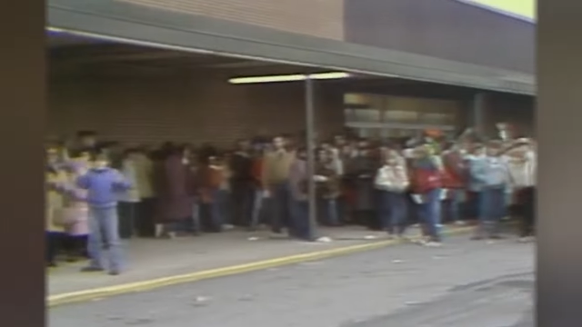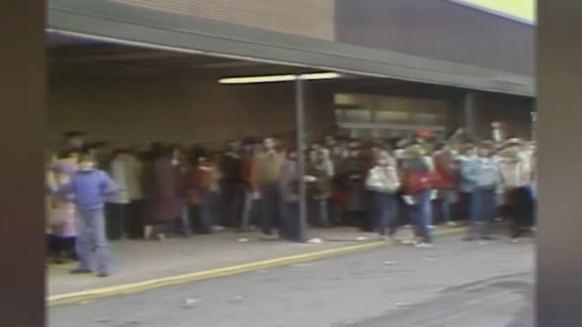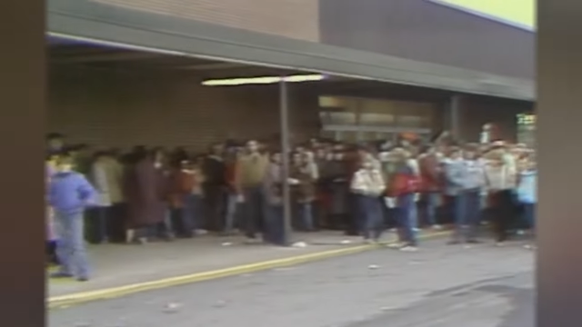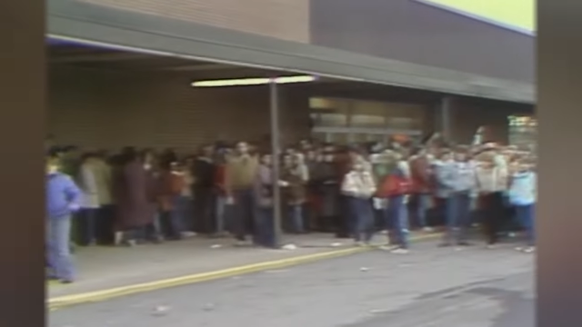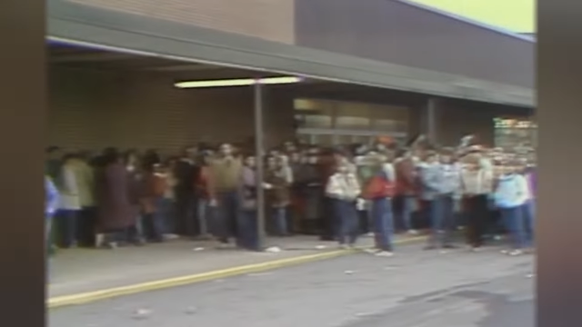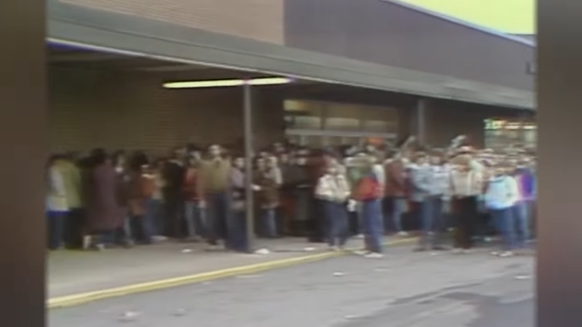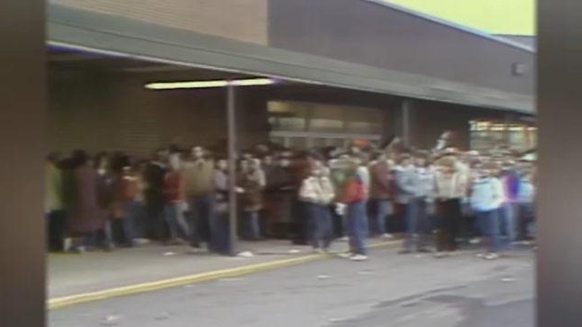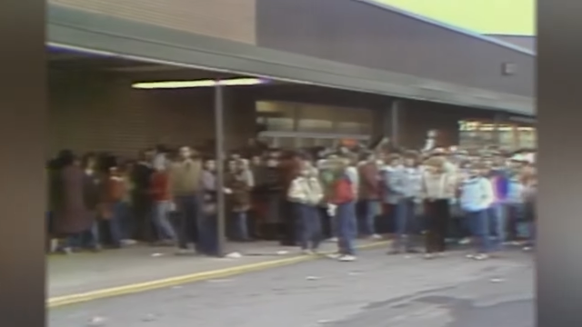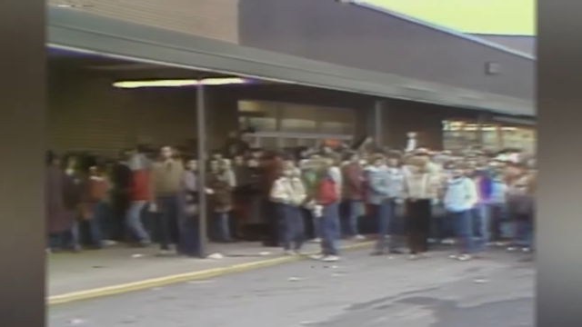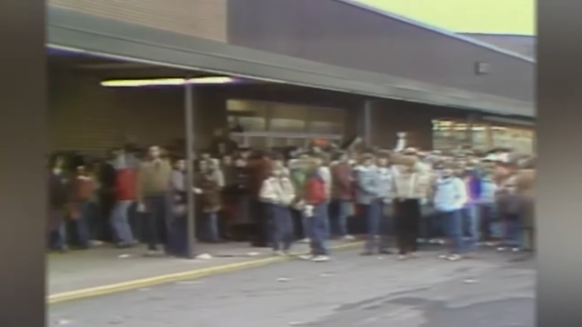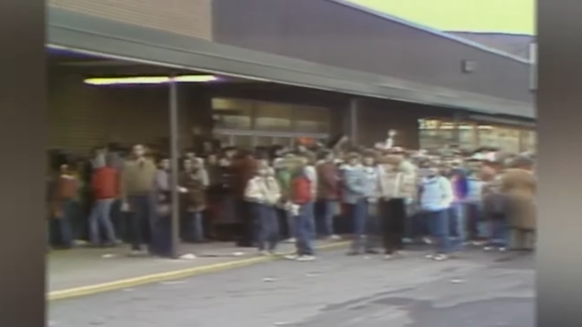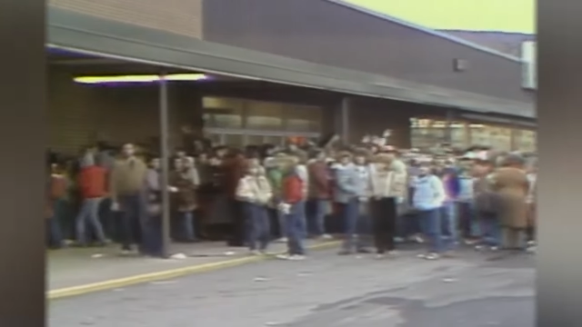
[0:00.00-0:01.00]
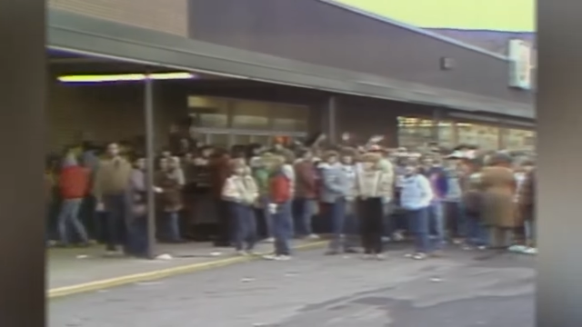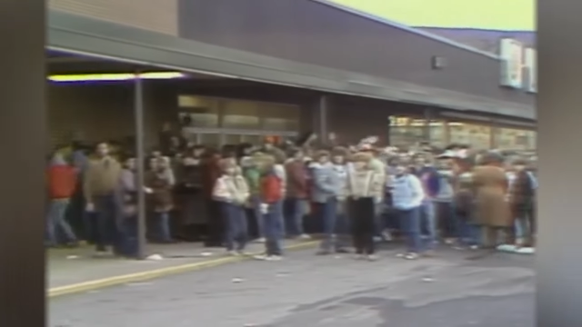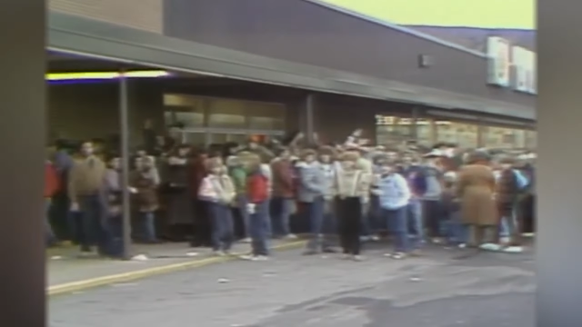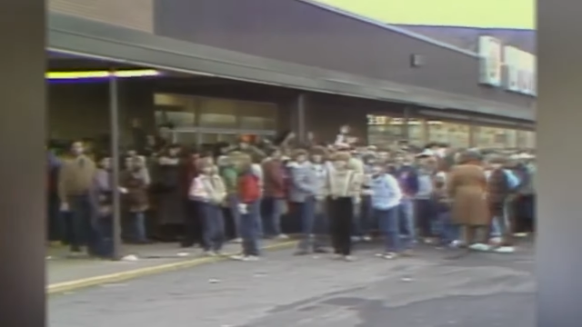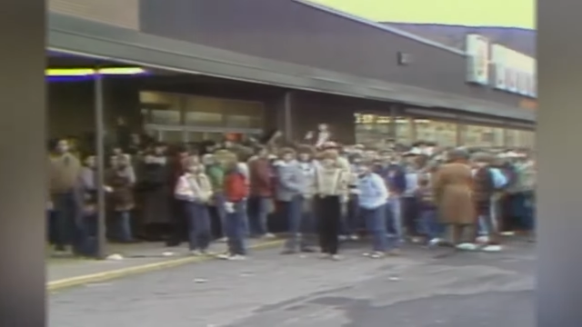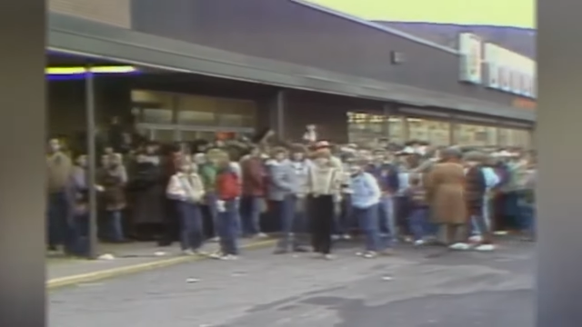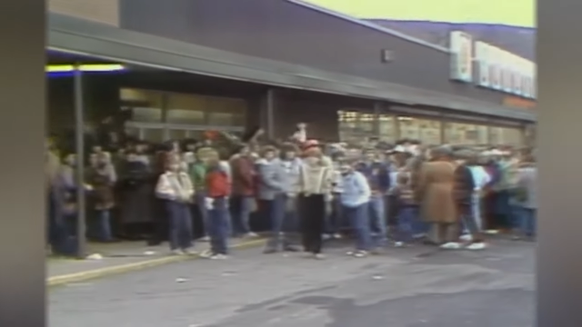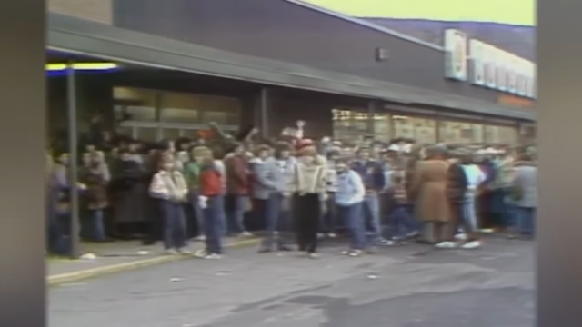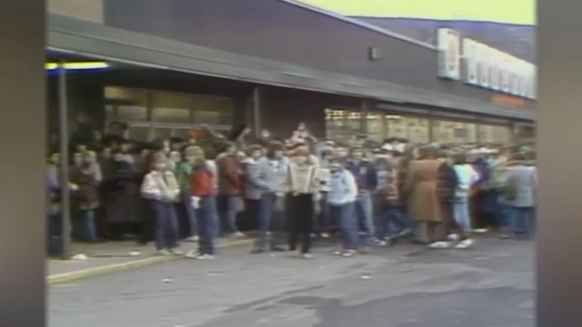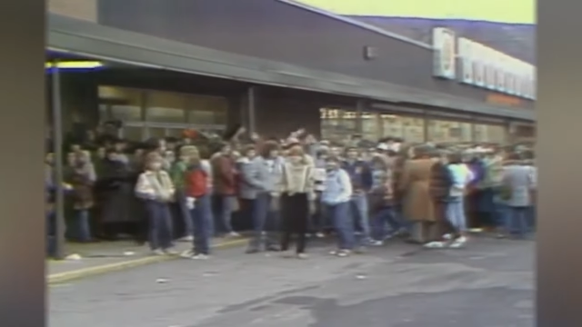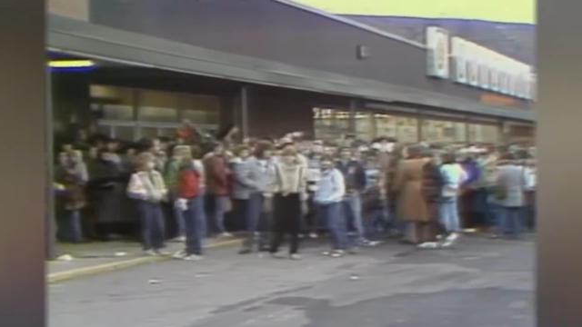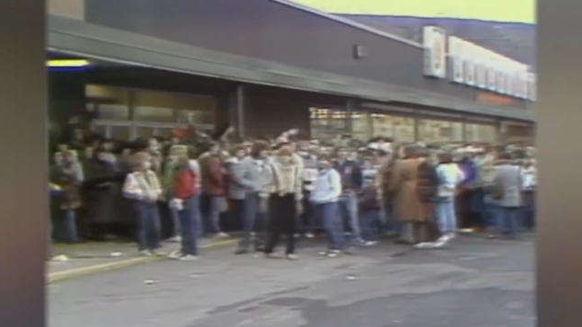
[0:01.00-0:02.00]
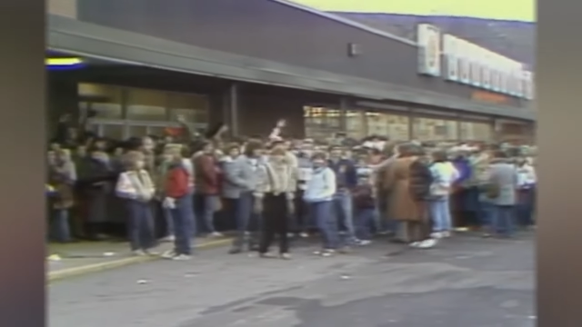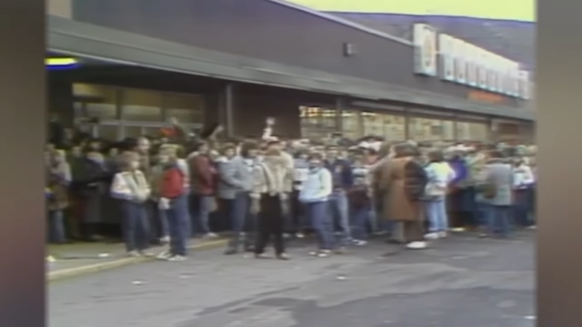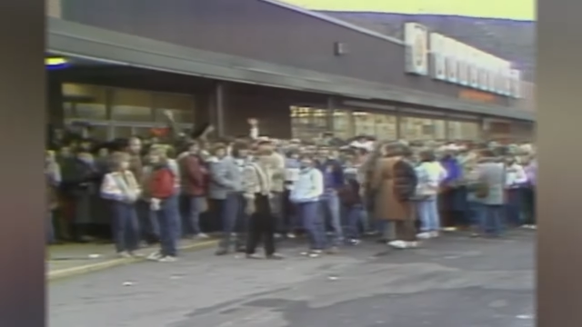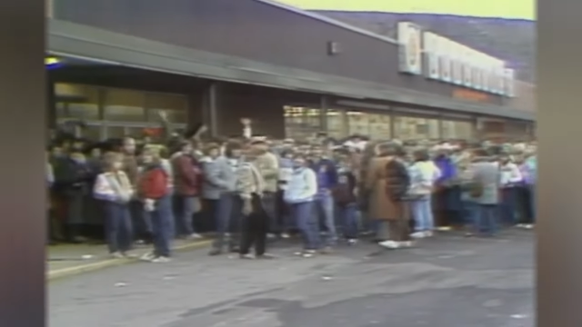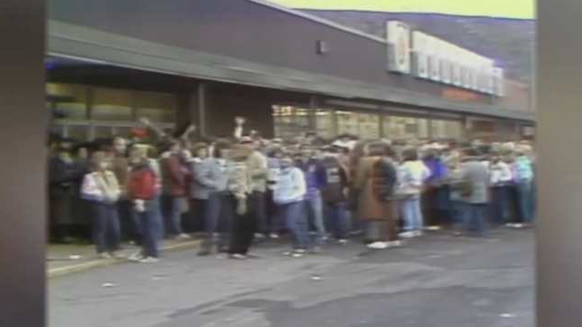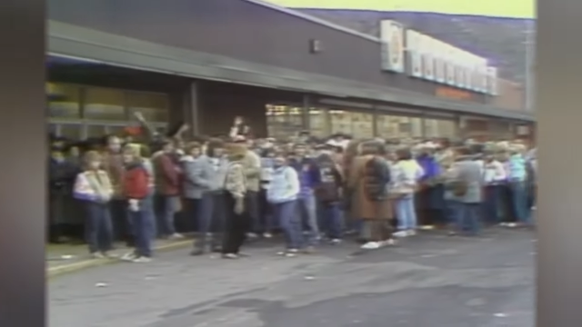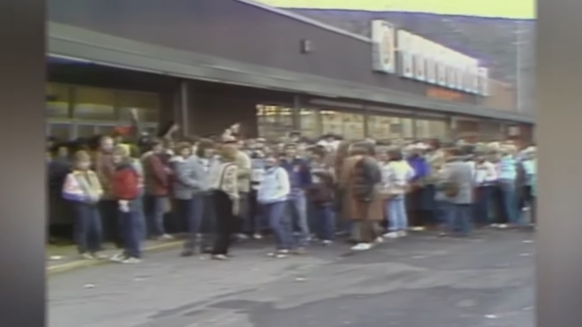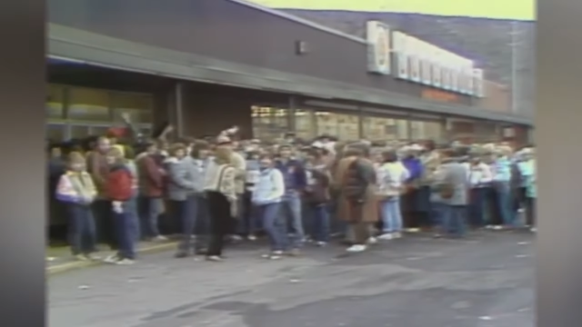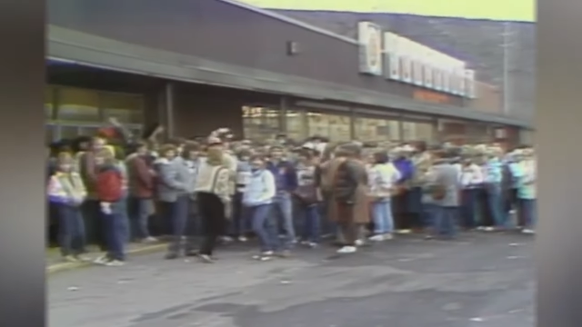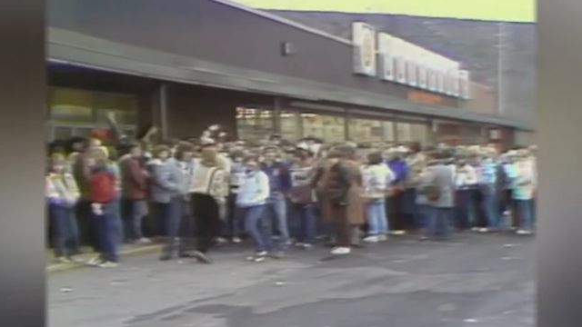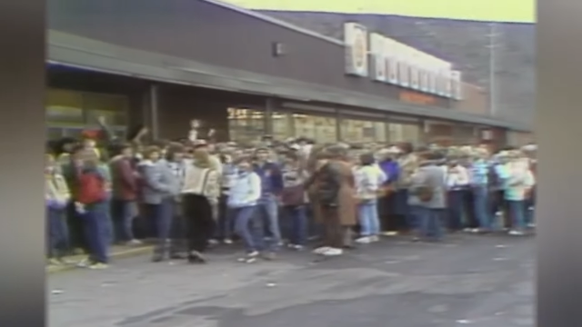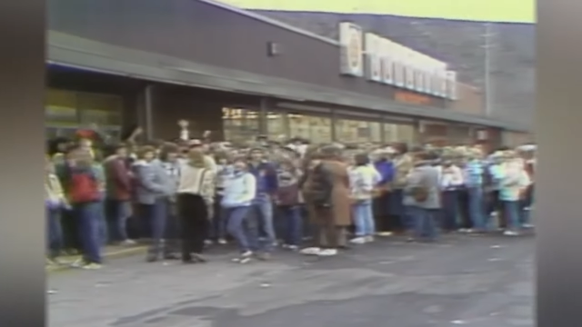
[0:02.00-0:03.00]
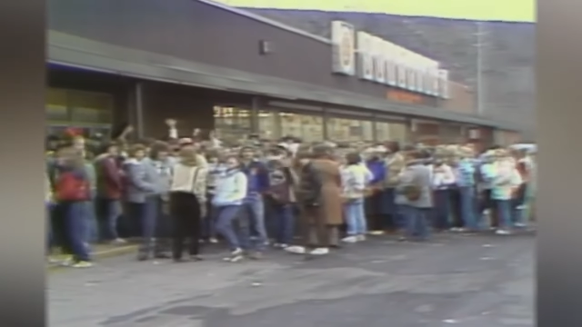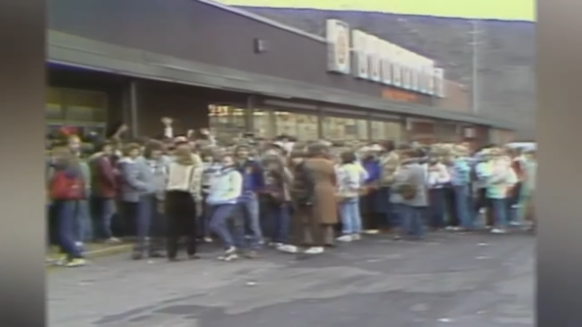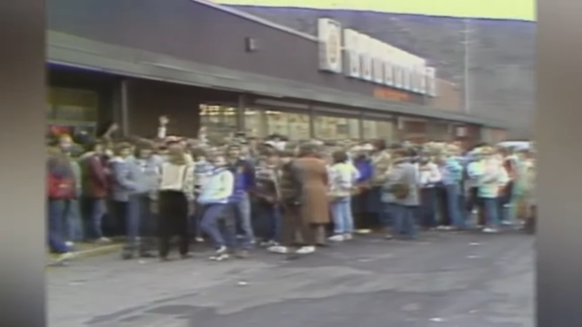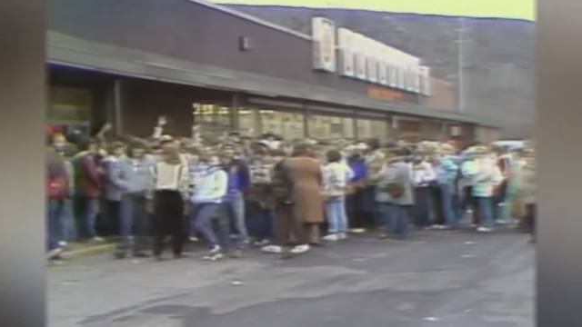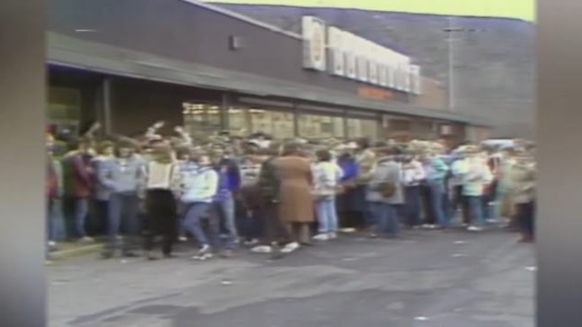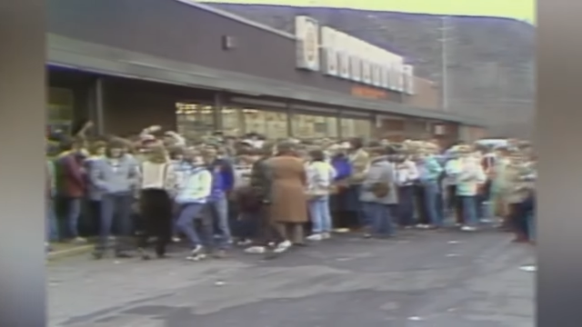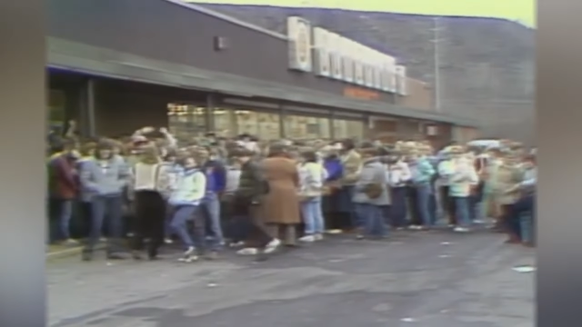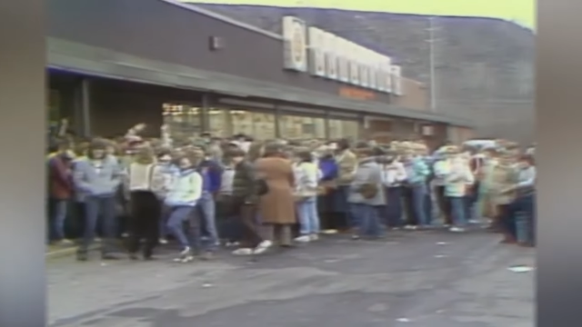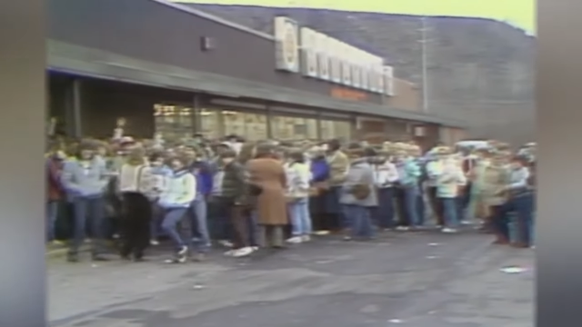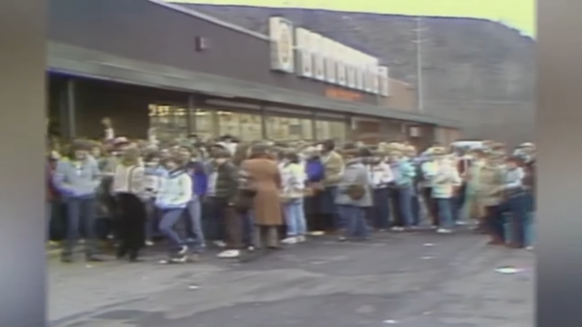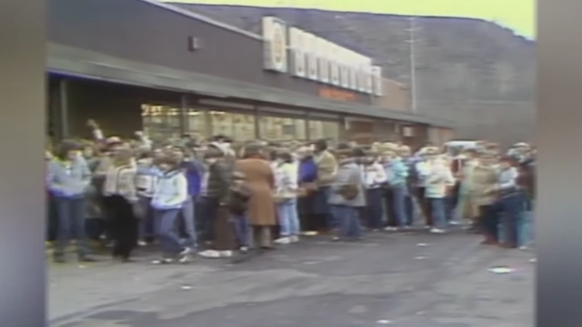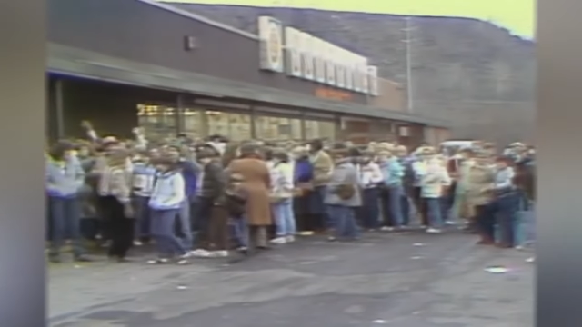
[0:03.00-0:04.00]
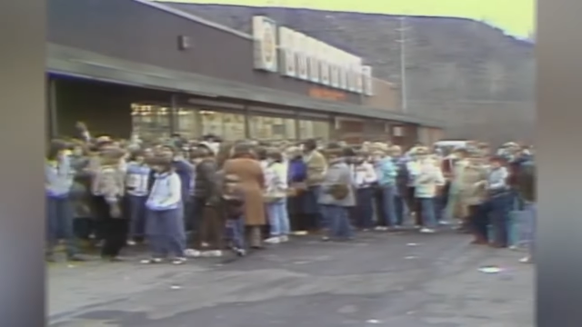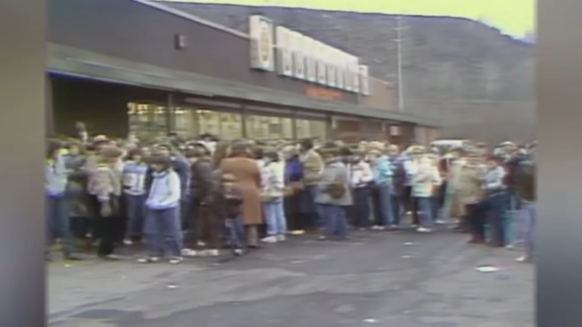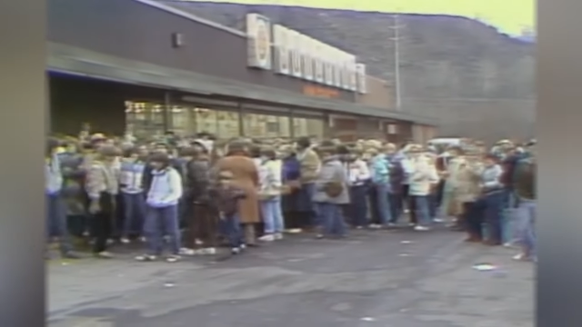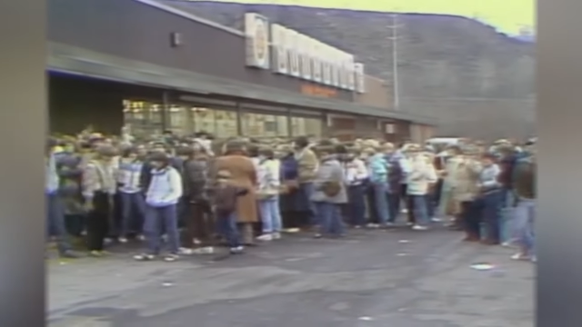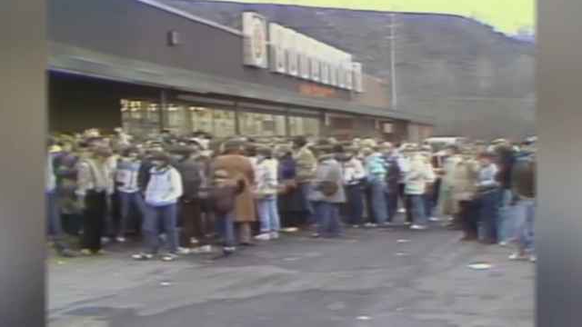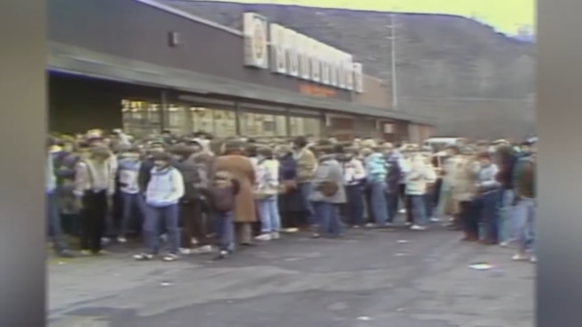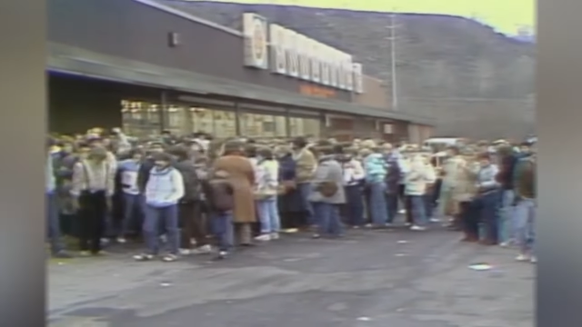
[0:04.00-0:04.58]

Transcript: Nobody's mouth can be seen.